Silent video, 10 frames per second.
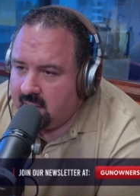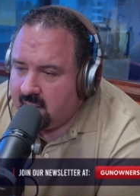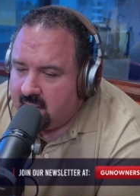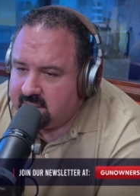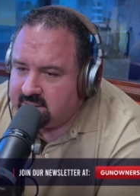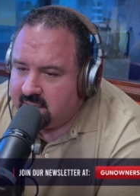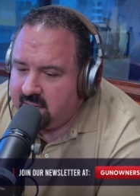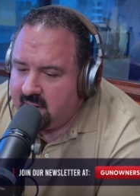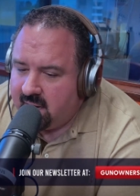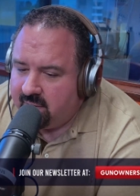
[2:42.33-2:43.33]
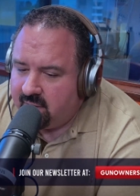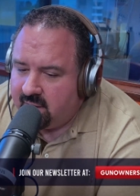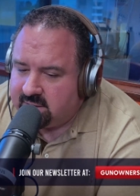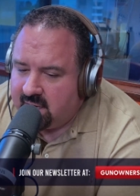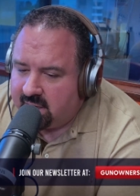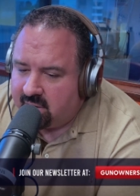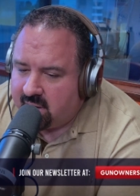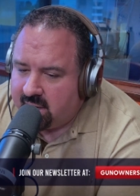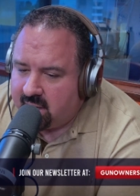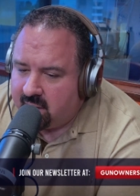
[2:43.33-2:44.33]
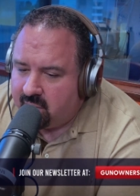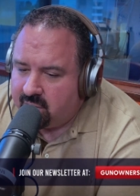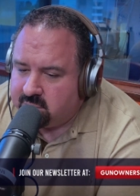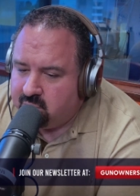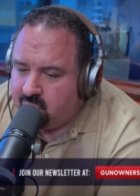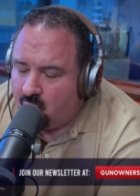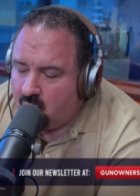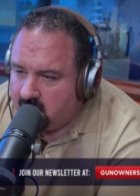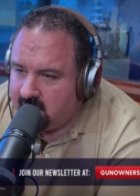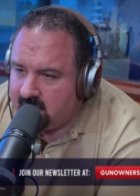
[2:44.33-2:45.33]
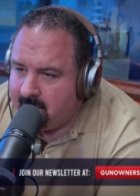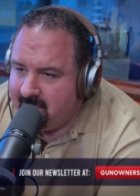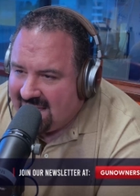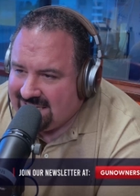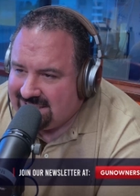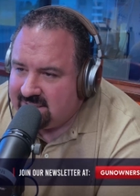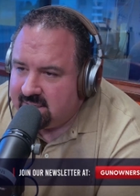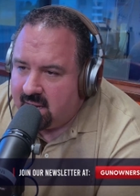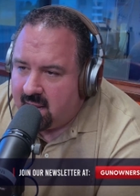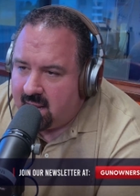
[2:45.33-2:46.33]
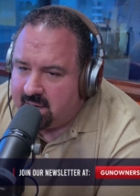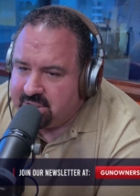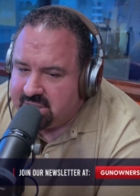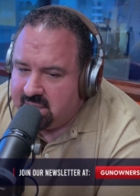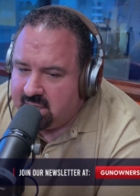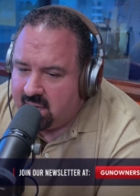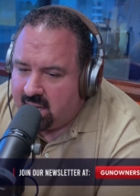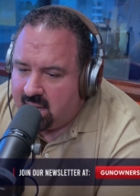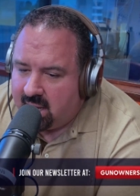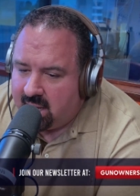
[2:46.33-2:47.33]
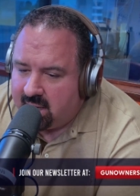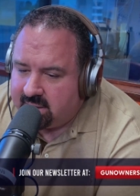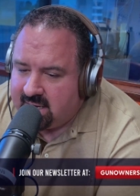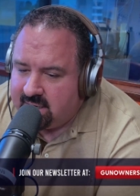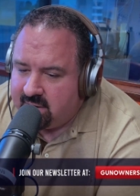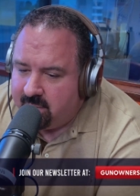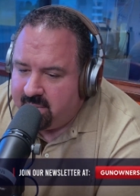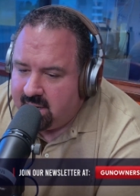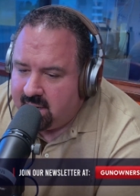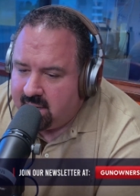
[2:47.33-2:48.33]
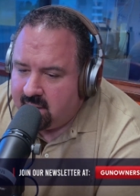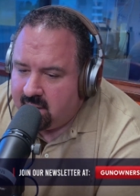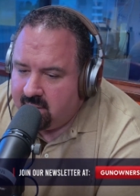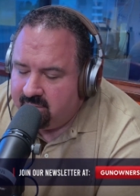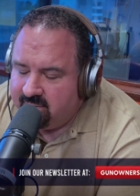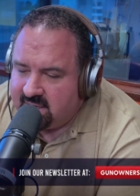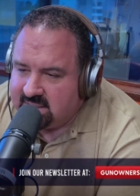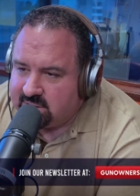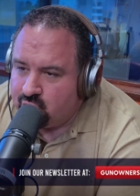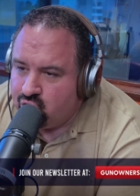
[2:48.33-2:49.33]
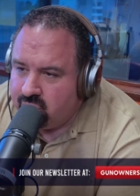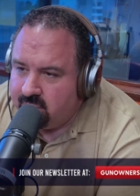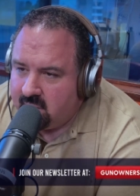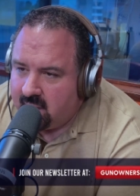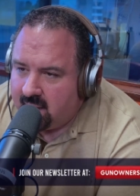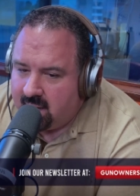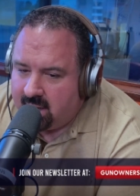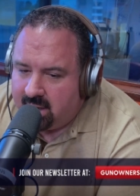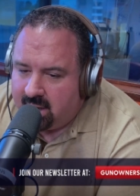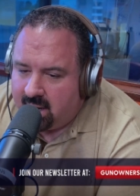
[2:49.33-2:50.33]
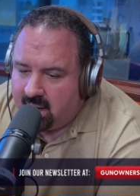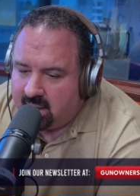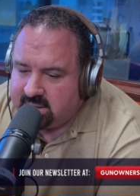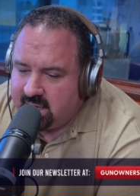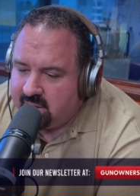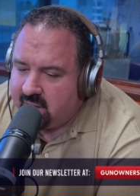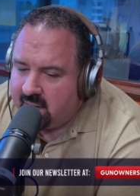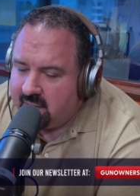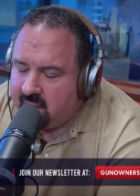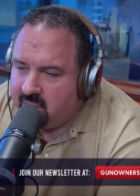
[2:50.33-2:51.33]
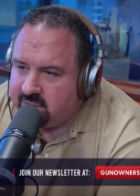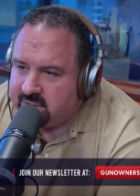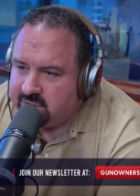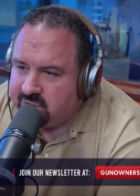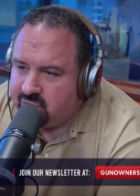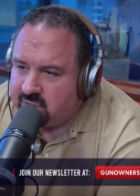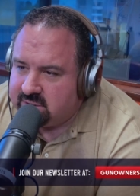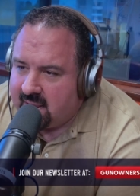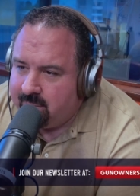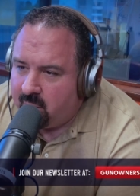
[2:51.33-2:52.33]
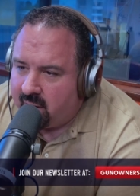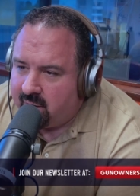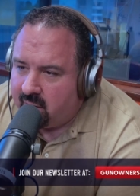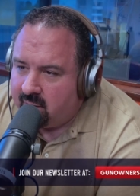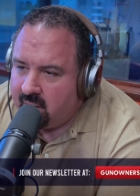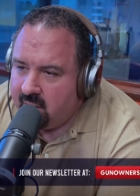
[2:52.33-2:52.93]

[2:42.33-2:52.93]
Uh, Sunday night, the San Diego County Gun Owners Board met. Uh, she uh, attended the meeting via Zoom, and mm-hmm. uh, San Diego County Gun Owners has endorsed Amy Reichert